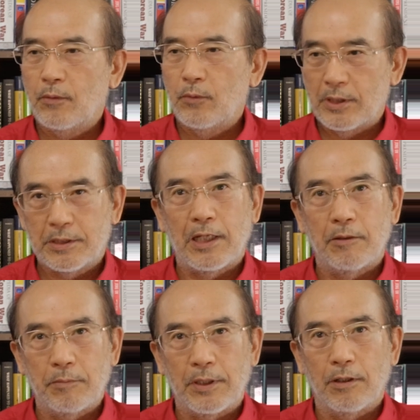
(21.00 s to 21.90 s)
which
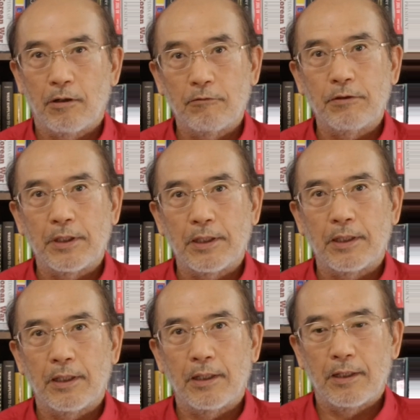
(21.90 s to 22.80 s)
can be
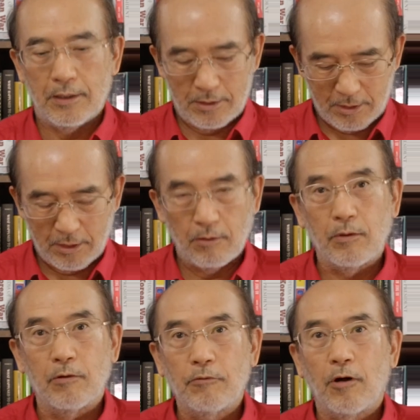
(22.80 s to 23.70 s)
hopefully
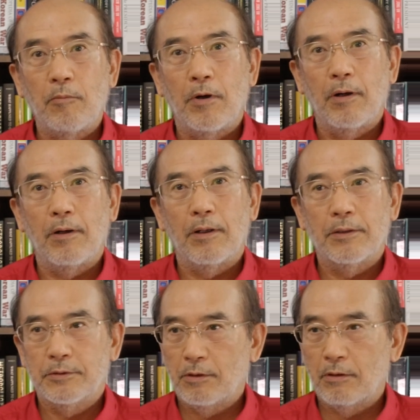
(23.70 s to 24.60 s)
will form a
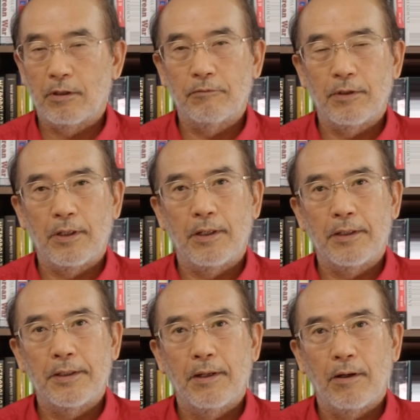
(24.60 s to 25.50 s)
sort
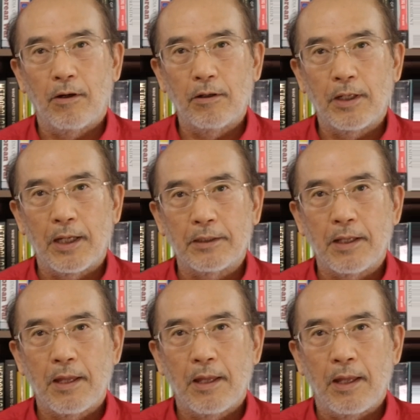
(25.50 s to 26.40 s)
of
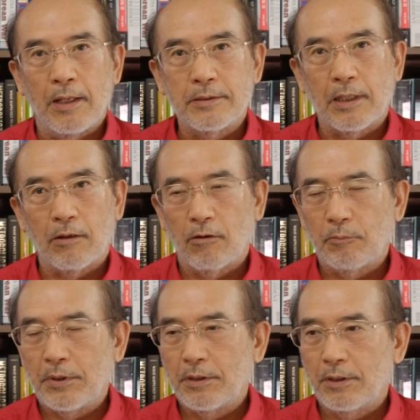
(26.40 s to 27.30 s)
online
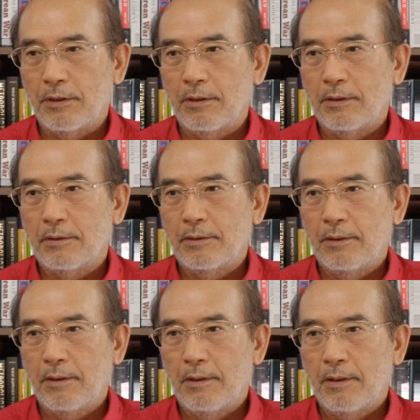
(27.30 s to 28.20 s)
encyclopedia
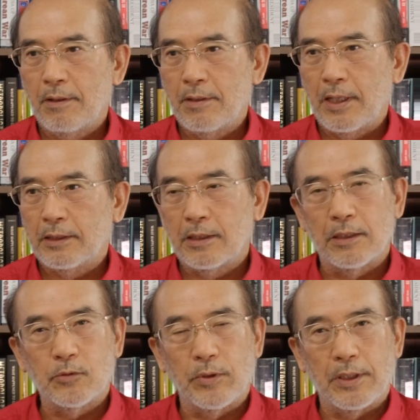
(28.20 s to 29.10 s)
that
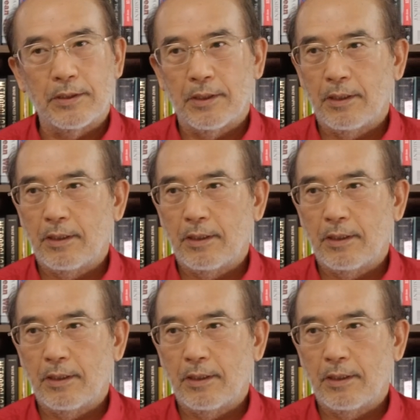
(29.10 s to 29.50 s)
deals with